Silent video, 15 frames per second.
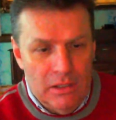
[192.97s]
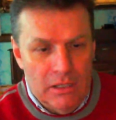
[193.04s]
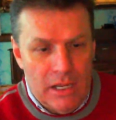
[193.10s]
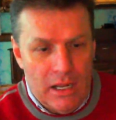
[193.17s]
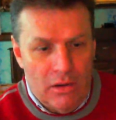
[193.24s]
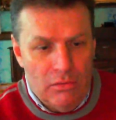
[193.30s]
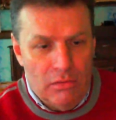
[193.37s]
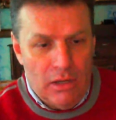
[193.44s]

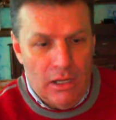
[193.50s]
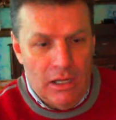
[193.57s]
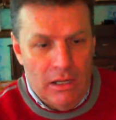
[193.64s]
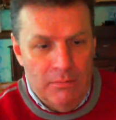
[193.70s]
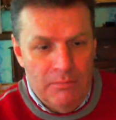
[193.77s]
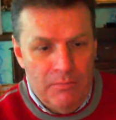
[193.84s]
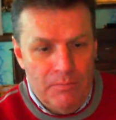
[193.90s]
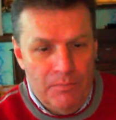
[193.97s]

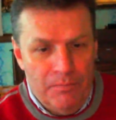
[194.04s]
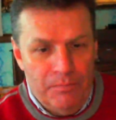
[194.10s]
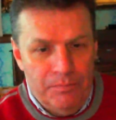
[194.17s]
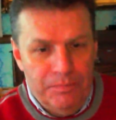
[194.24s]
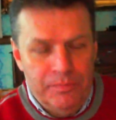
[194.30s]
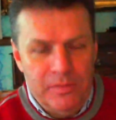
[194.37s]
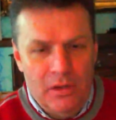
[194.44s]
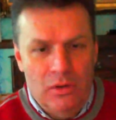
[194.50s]
Now,
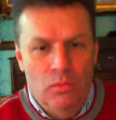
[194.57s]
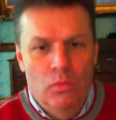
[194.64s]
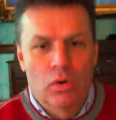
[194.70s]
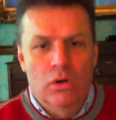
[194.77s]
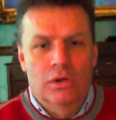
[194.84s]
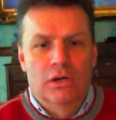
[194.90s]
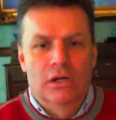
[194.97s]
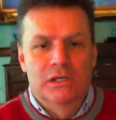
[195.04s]

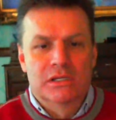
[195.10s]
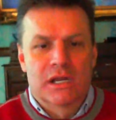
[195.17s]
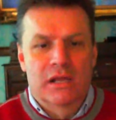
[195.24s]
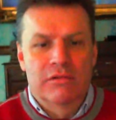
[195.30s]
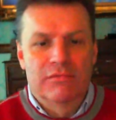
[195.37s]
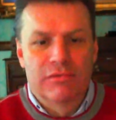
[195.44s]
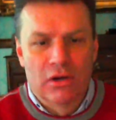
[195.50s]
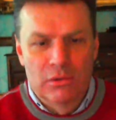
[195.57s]
what can I
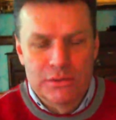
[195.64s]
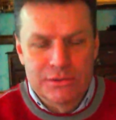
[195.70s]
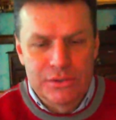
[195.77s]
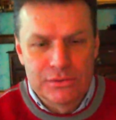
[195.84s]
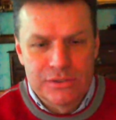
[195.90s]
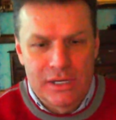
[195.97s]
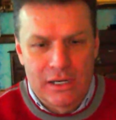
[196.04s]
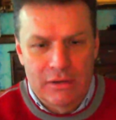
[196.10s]
say? Follow
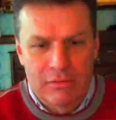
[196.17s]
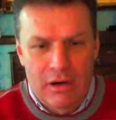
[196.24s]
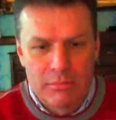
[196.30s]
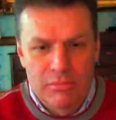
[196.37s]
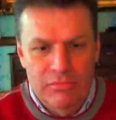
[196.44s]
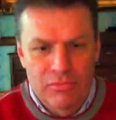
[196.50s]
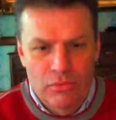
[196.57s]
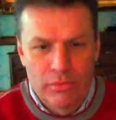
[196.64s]
us on
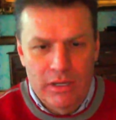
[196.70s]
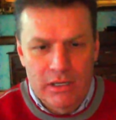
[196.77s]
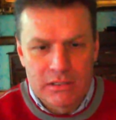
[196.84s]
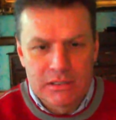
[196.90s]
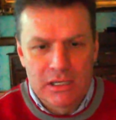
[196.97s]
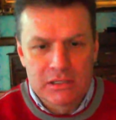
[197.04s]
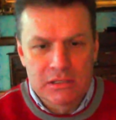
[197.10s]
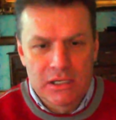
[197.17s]
Telegram before we
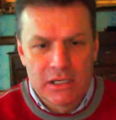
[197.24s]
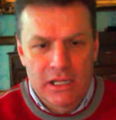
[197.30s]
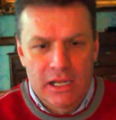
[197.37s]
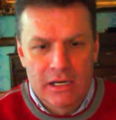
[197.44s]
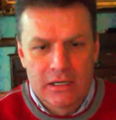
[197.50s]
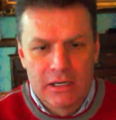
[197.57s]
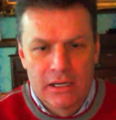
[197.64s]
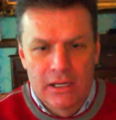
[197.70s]
get censored
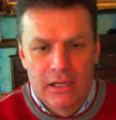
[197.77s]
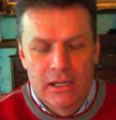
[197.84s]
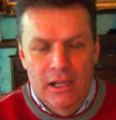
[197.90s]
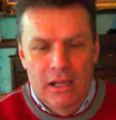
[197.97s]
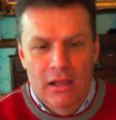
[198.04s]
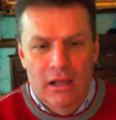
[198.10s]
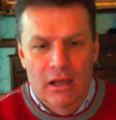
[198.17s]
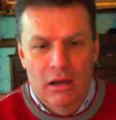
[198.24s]
again.
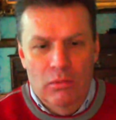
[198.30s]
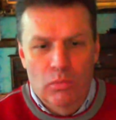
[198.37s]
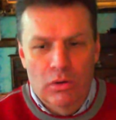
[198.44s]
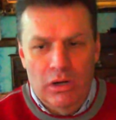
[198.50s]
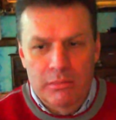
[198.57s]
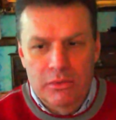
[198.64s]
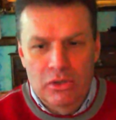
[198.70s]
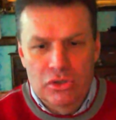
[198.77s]

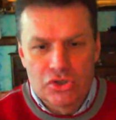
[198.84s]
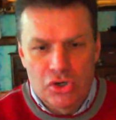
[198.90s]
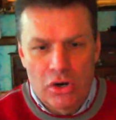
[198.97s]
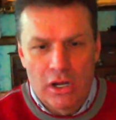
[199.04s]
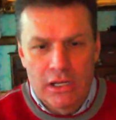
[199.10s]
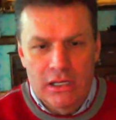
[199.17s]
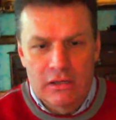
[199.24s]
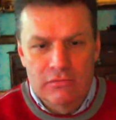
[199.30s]
What I'm going to
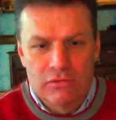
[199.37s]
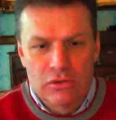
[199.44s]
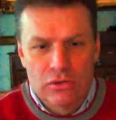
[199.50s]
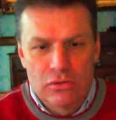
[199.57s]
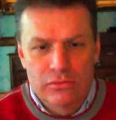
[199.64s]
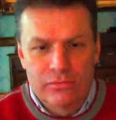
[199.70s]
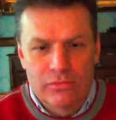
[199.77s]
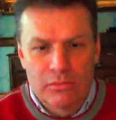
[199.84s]
try and give
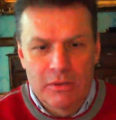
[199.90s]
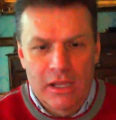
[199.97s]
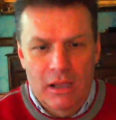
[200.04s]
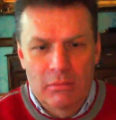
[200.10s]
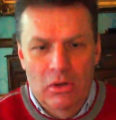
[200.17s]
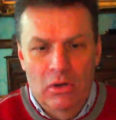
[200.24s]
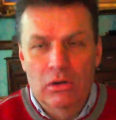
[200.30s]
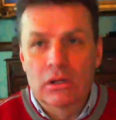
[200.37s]
you from
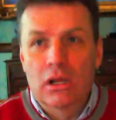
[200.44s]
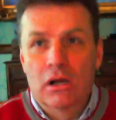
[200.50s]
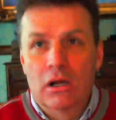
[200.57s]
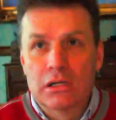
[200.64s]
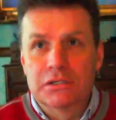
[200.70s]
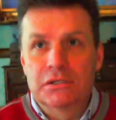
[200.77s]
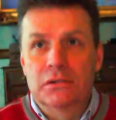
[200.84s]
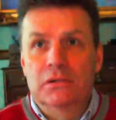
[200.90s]
Camelot
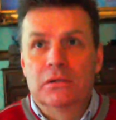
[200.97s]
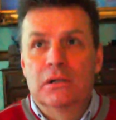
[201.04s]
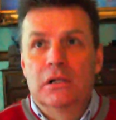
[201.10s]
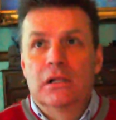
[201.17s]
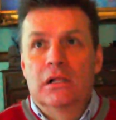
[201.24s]
Castle